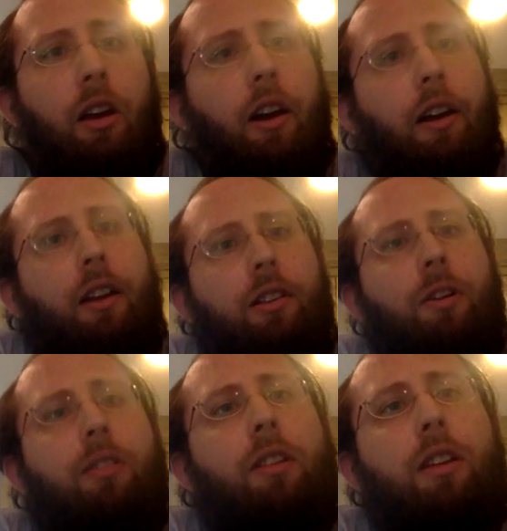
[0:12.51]
And it
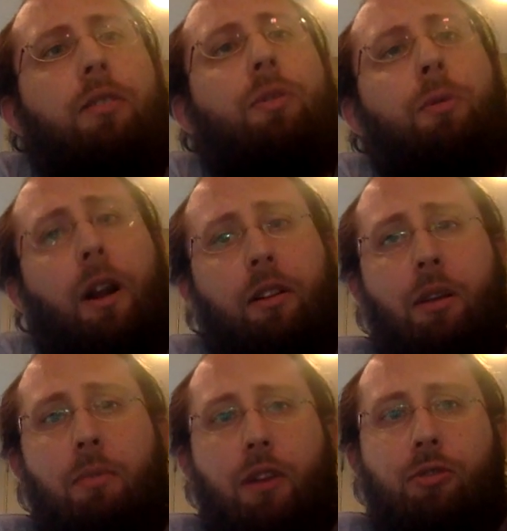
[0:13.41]
turns out that directly
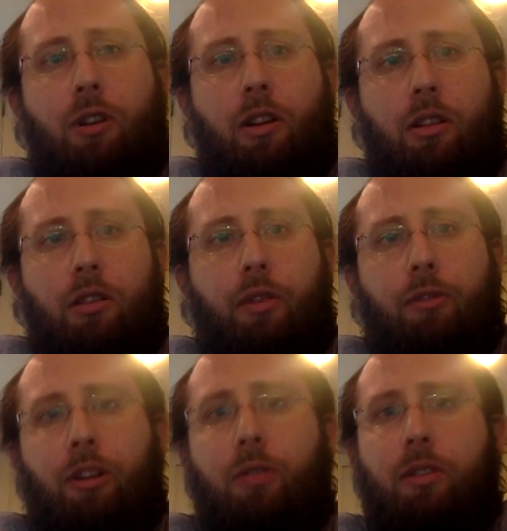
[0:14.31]
measuring the
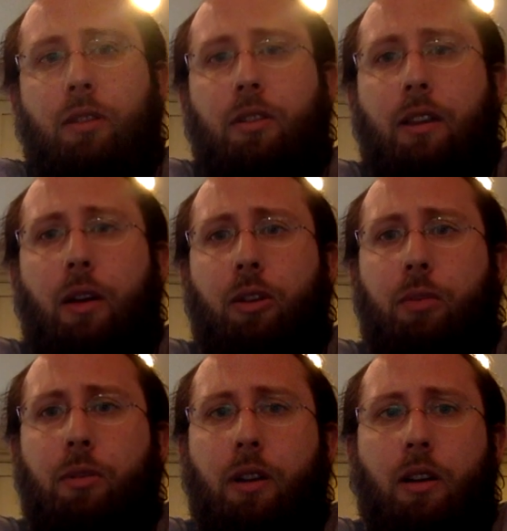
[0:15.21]
frequency of a sound is
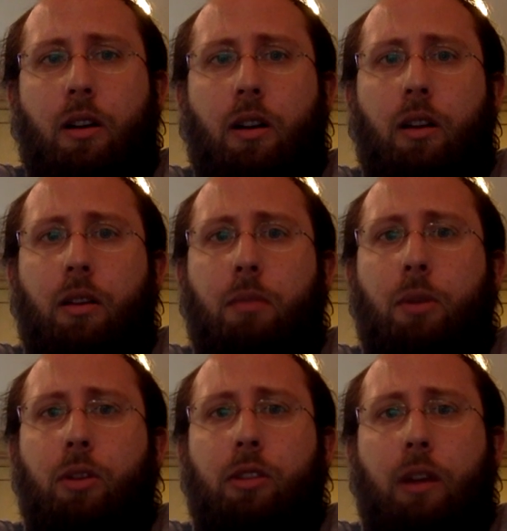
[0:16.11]
pretty hard.
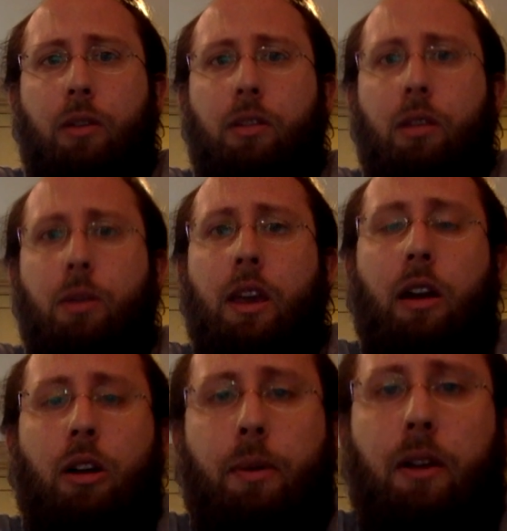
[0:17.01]
Most sounds that we
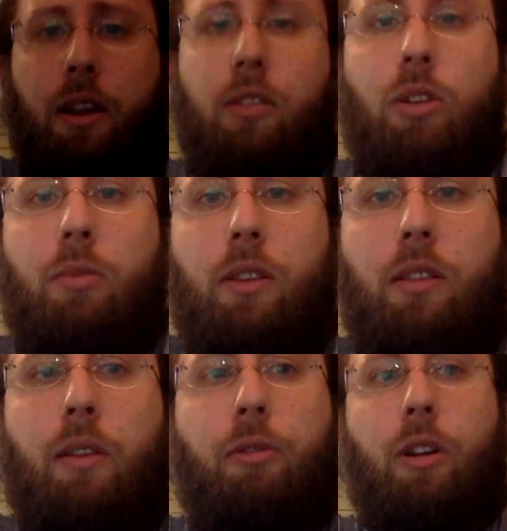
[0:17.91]
care about as humans
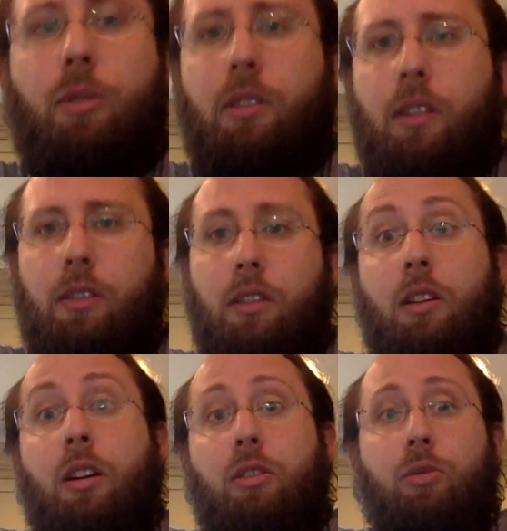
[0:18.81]
have frequencies in the
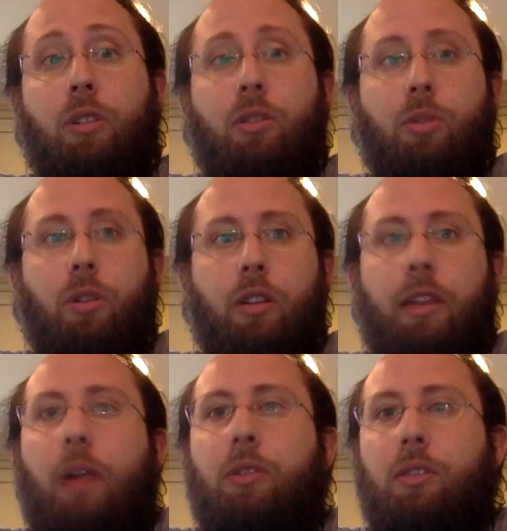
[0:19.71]
hundreds or
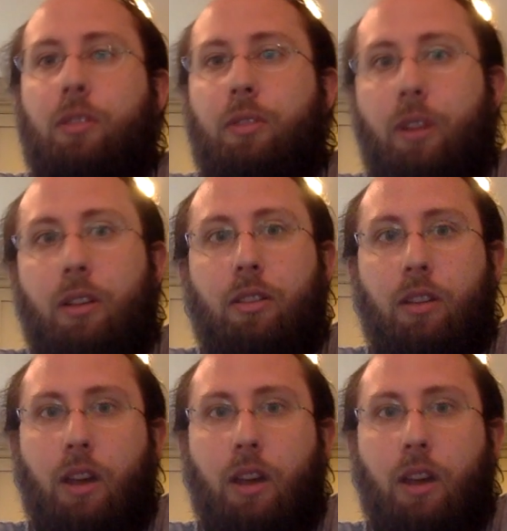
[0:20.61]
thousands of hertz.